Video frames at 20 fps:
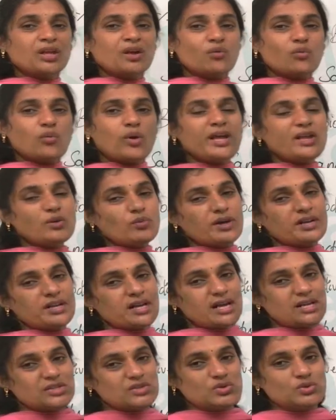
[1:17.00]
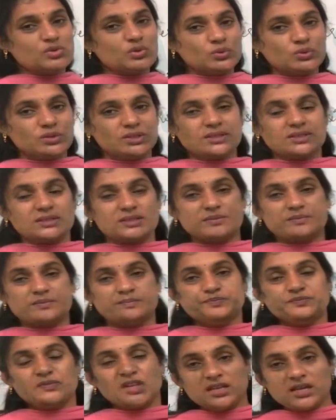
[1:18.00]
why one has to do this?
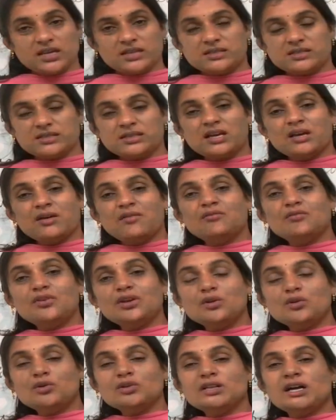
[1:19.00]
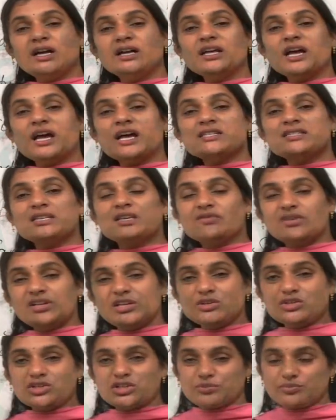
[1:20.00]
Yes, we know that as
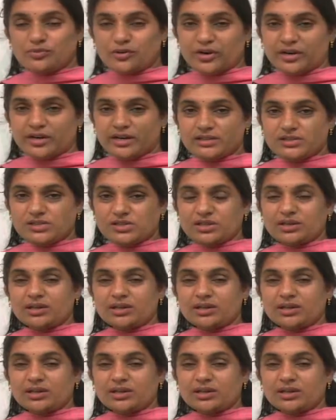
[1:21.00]
evolution progressed,